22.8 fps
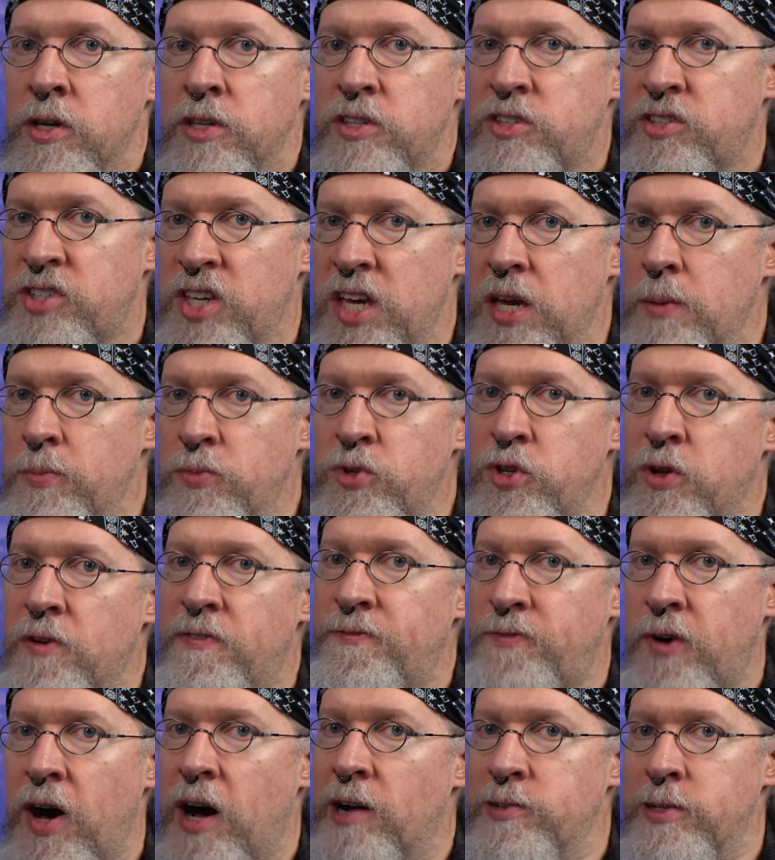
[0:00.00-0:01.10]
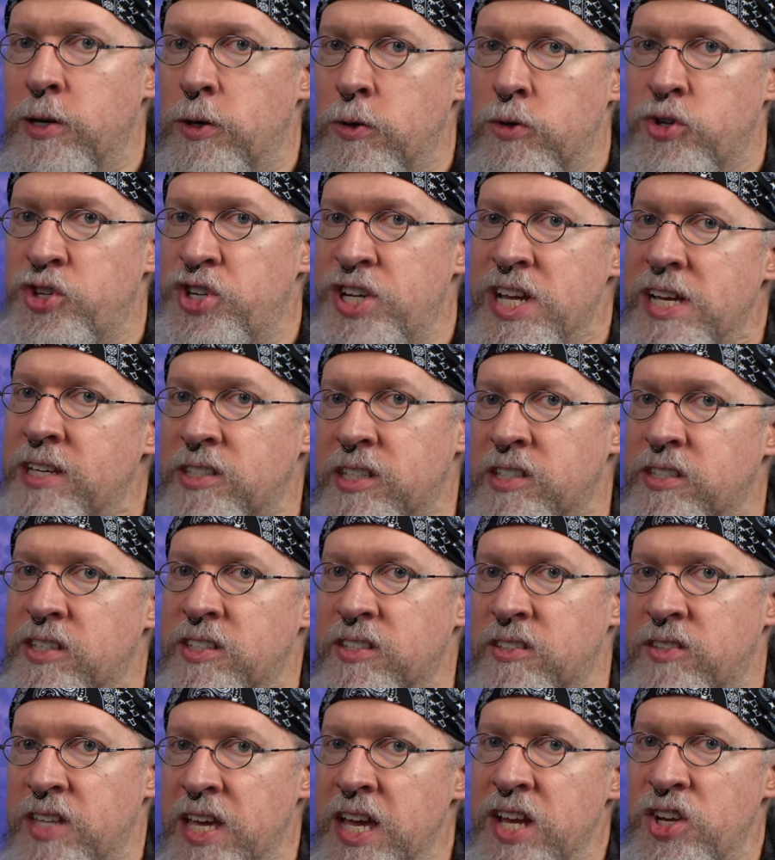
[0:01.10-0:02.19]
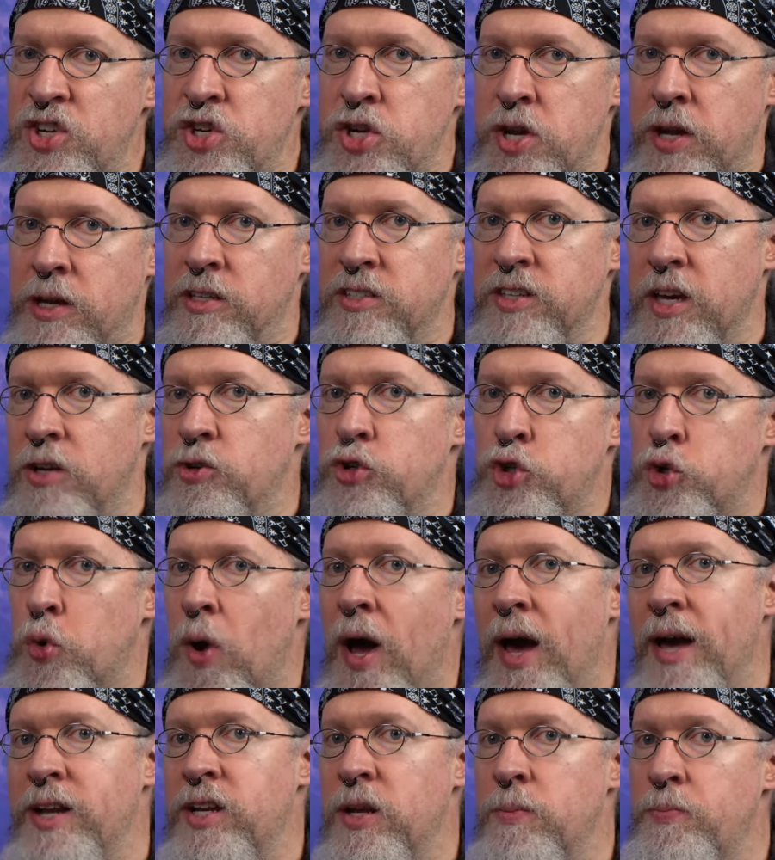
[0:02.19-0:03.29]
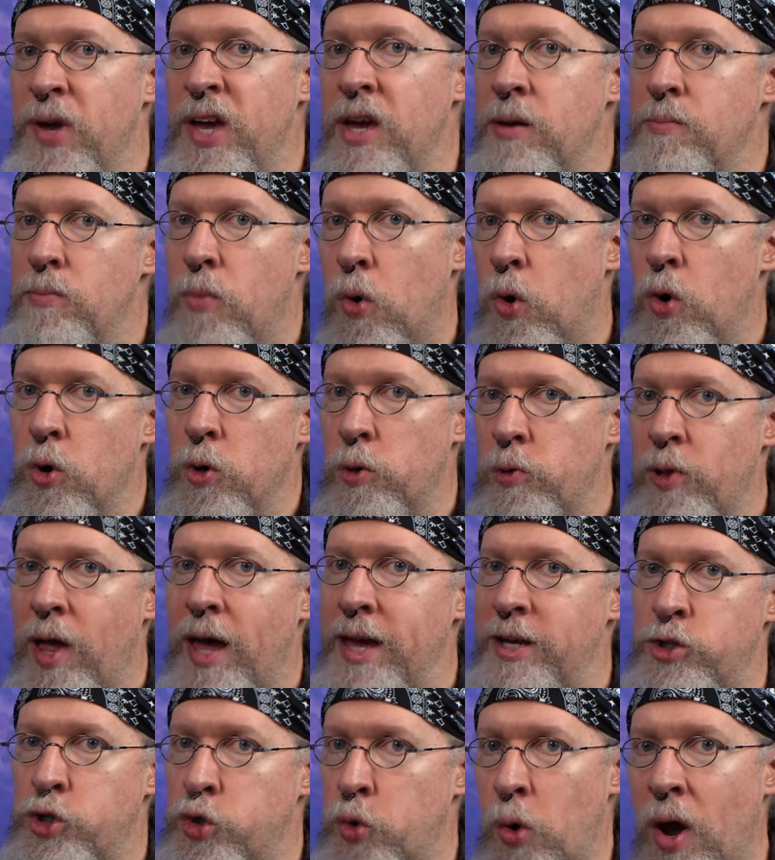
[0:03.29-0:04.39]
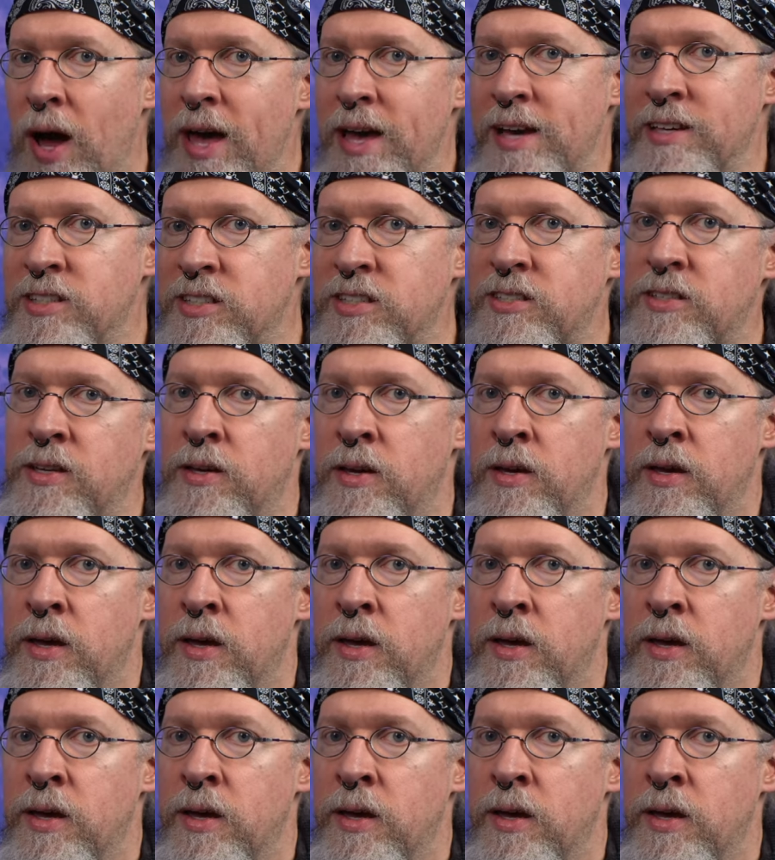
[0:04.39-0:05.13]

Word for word: seem to follow Jesus' teachings and try to be more like Christ